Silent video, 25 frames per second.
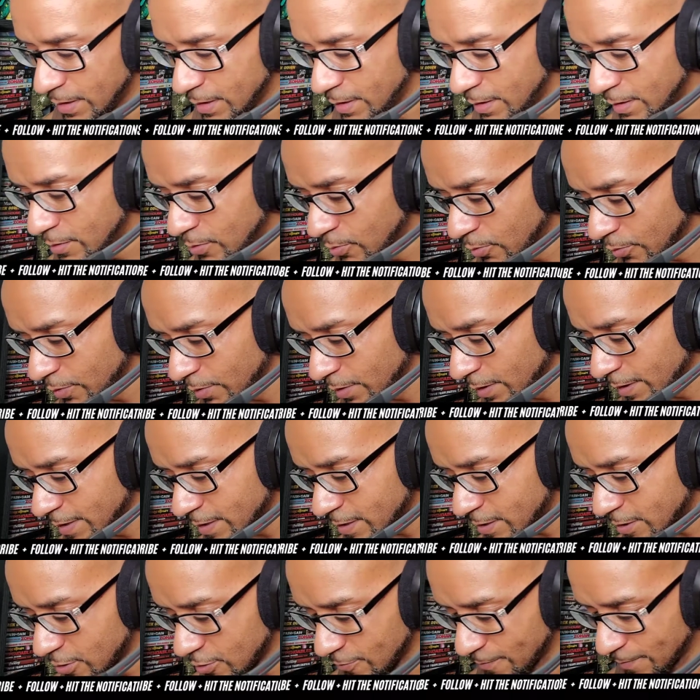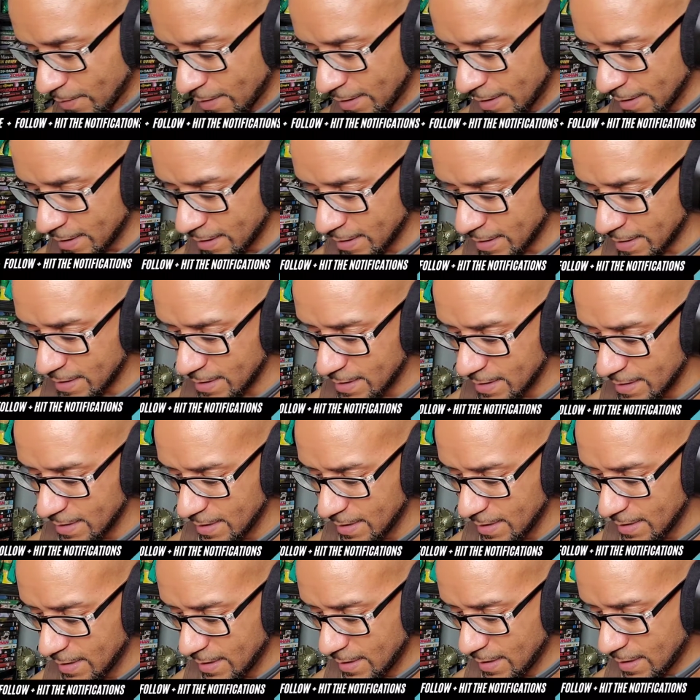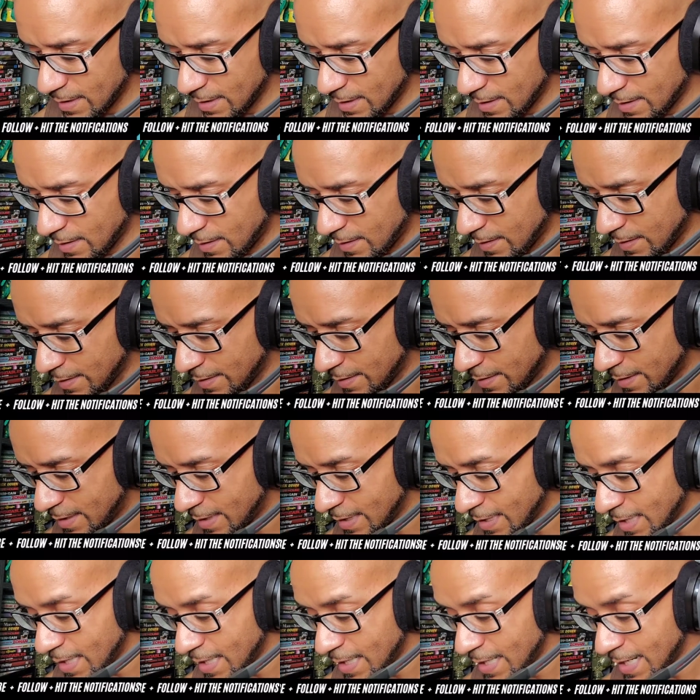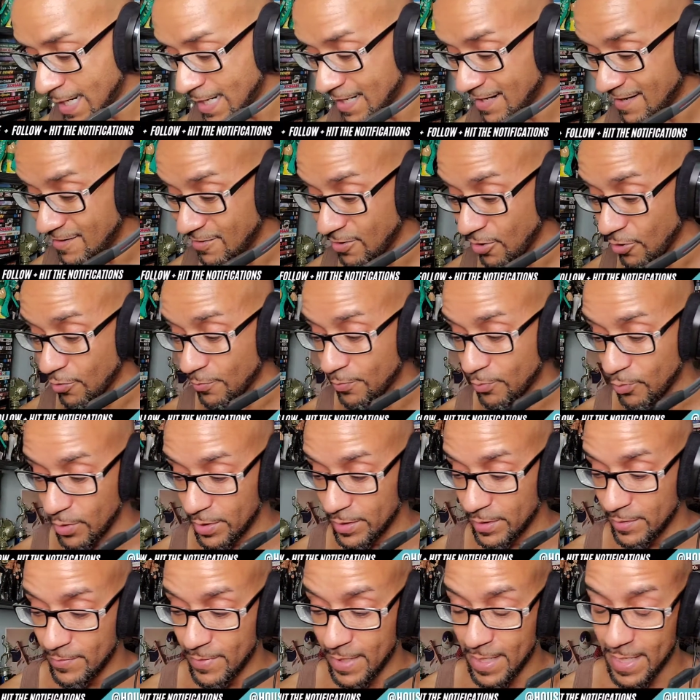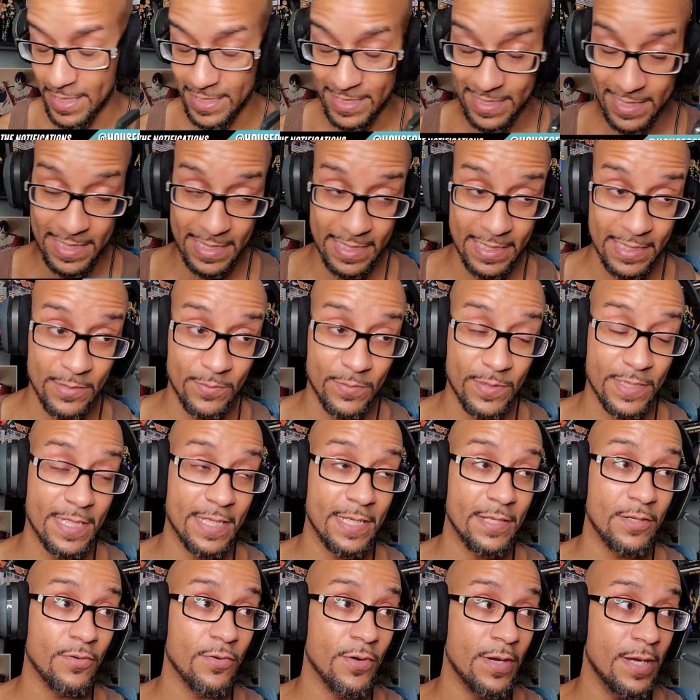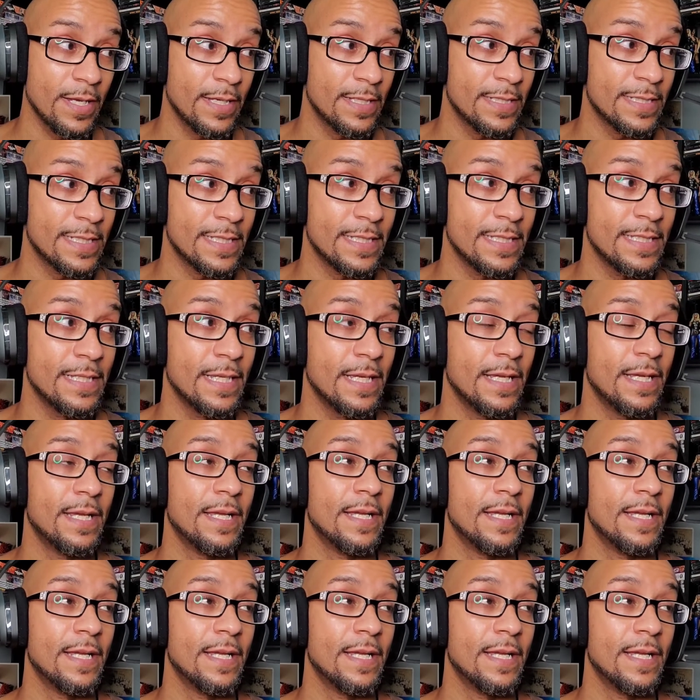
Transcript: the Northern Light suplex. Then at another point in the match, this was a crazy,